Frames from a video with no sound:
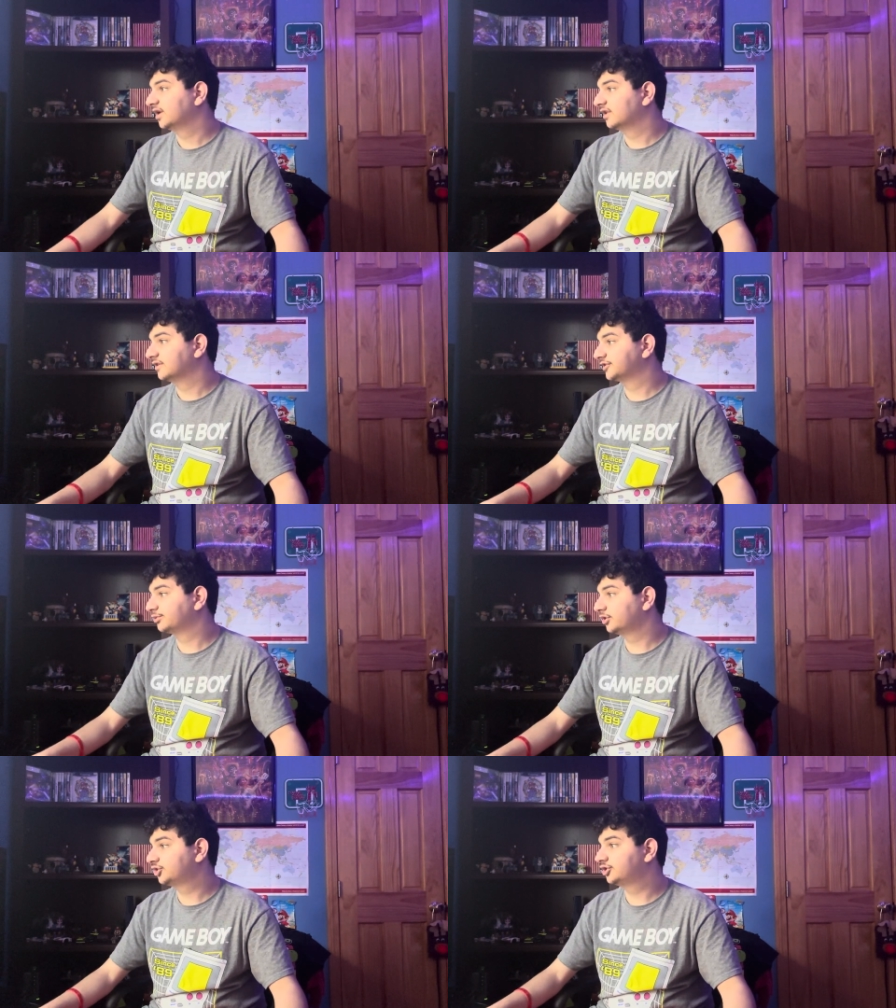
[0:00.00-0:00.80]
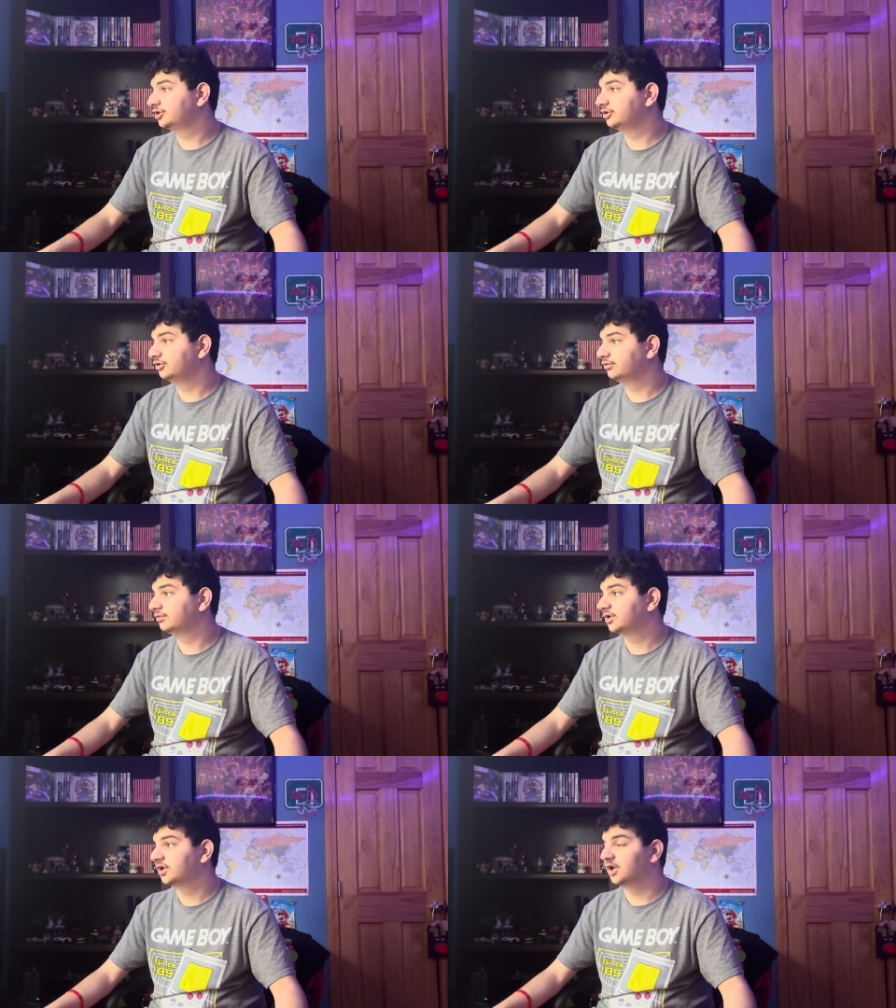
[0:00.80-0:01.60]
the Switch 2
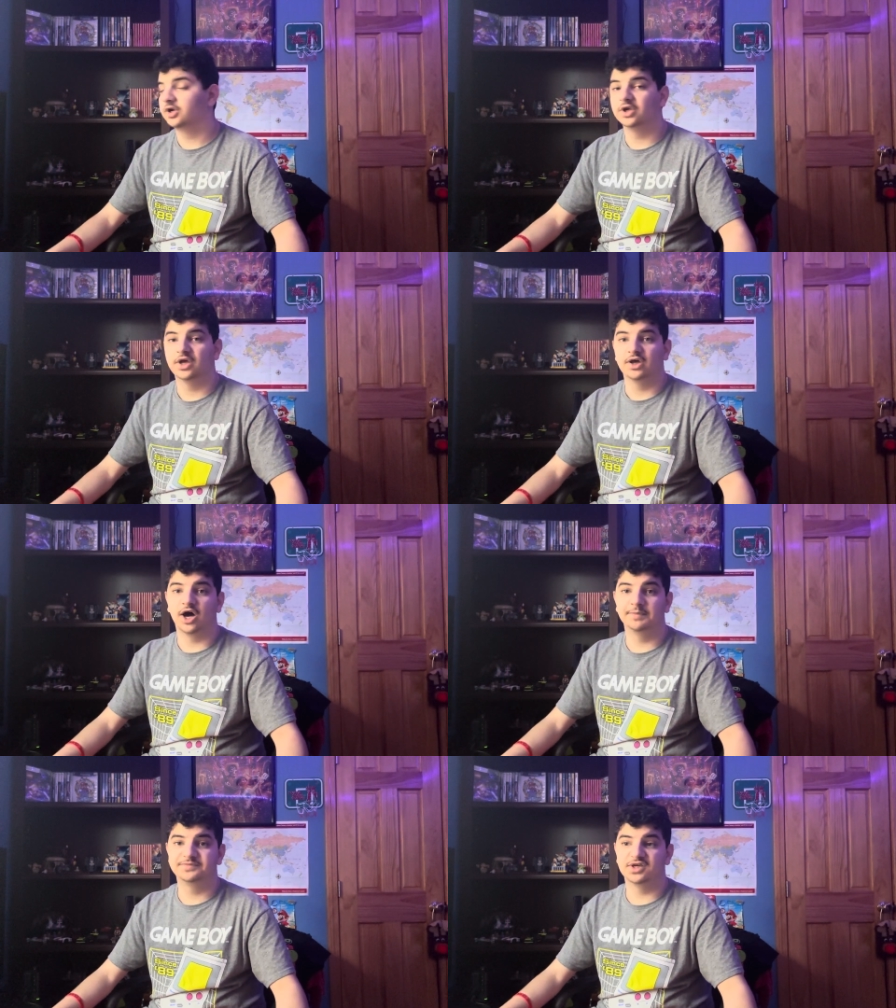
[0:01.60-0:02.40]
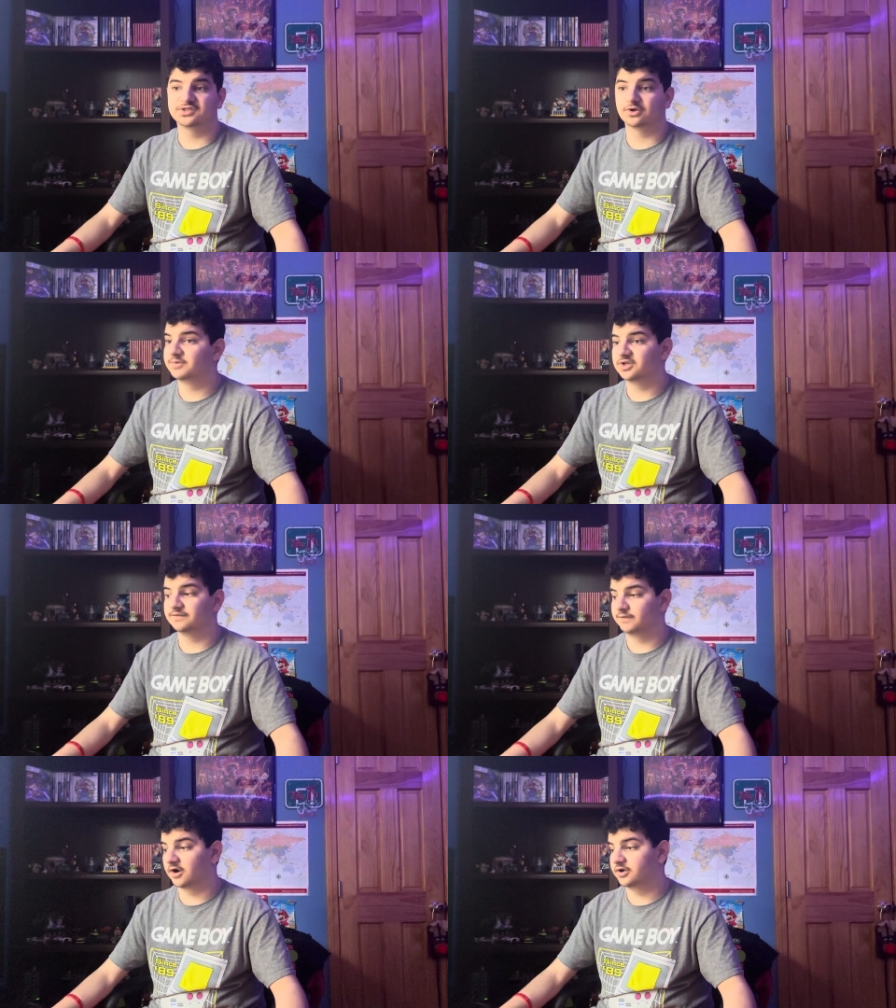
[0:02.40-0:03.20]
updates are
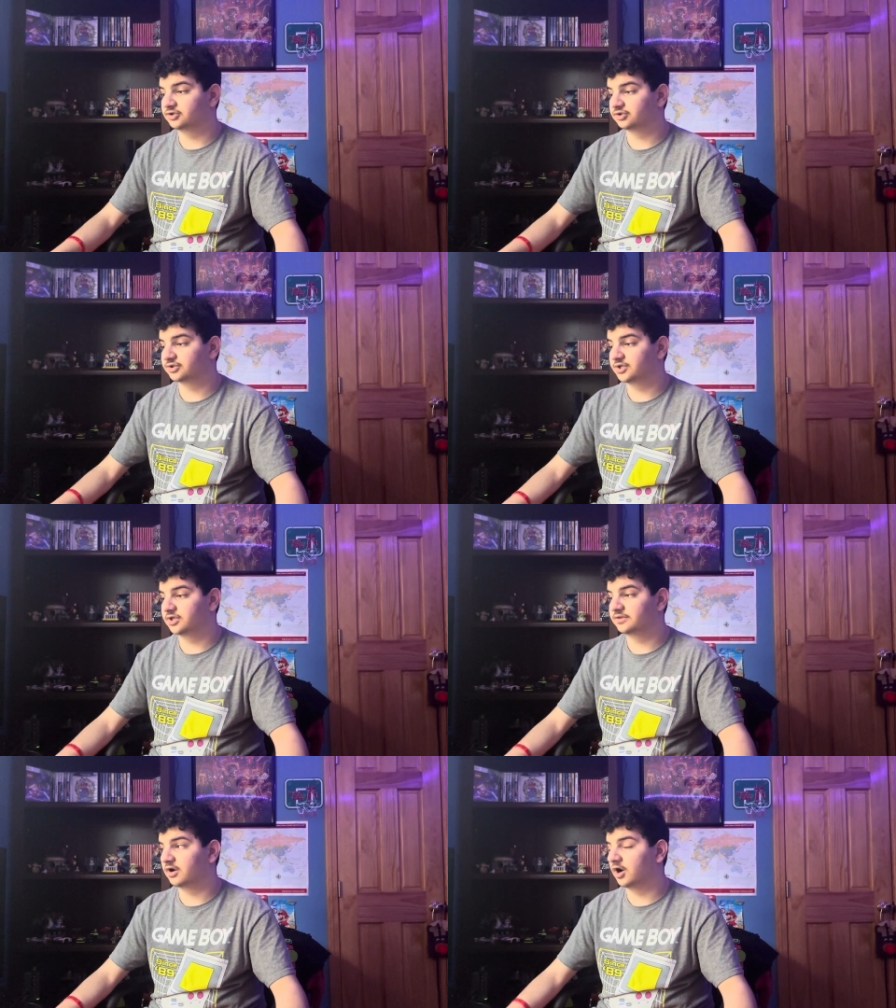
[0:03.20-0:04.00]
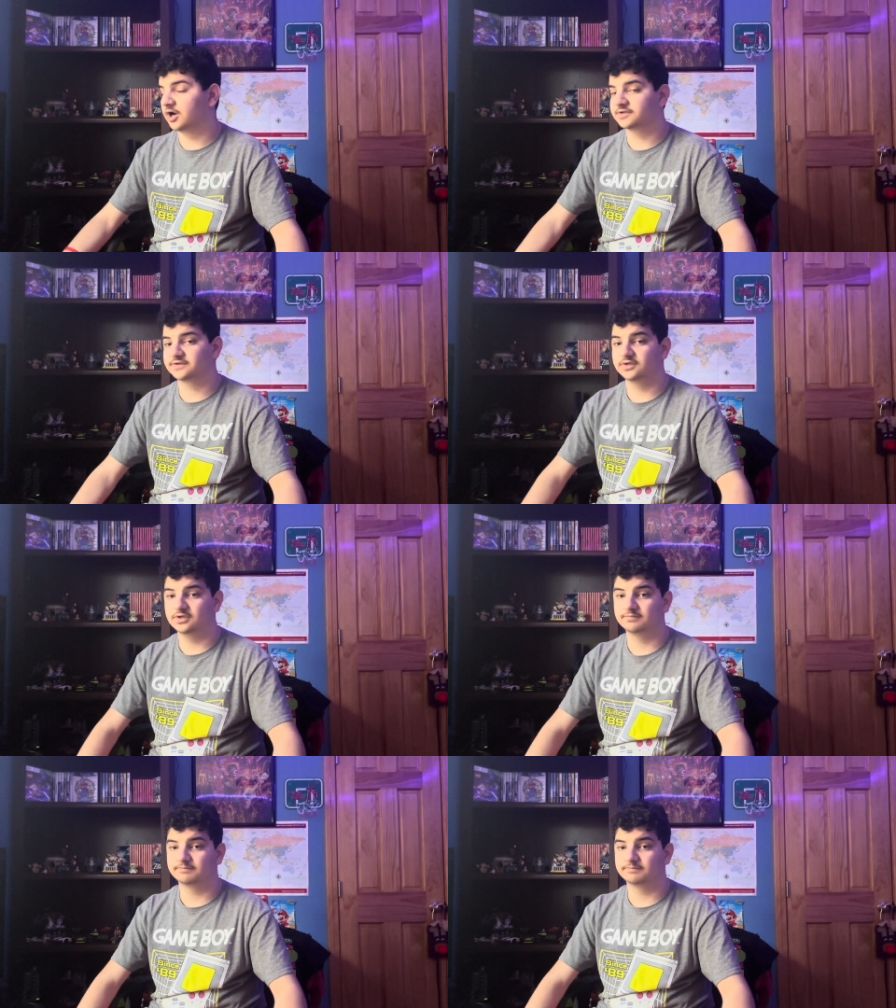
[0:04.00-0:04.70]
being very interested, though, honestly.